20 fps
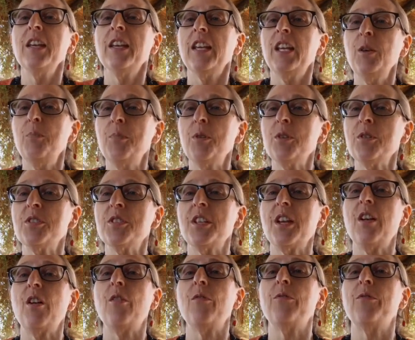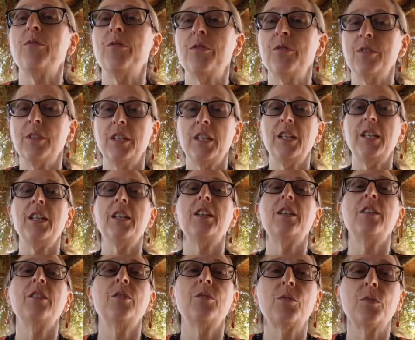Keep yourself
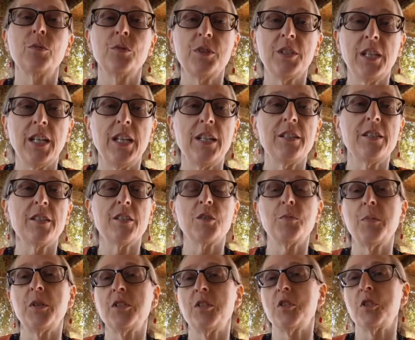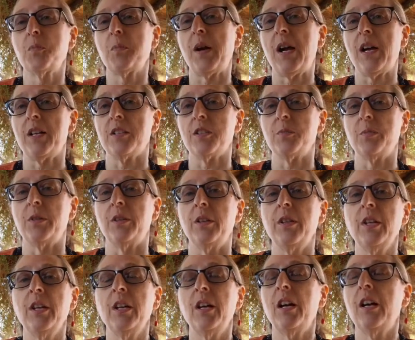in routines as much as possible.
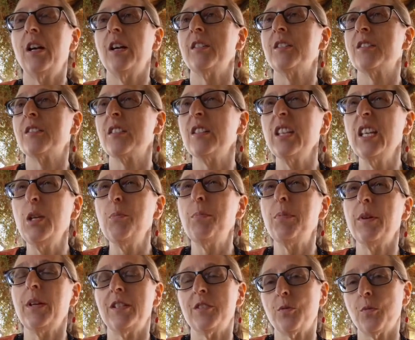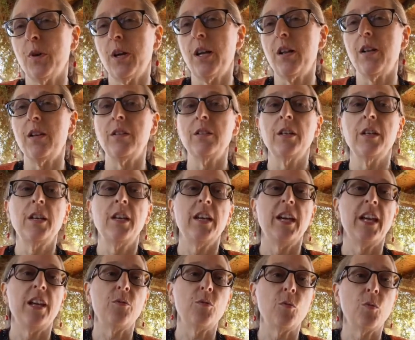Sleep as well,
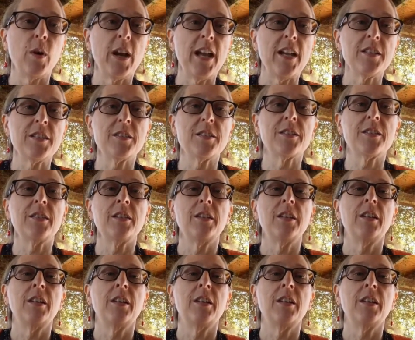and rest,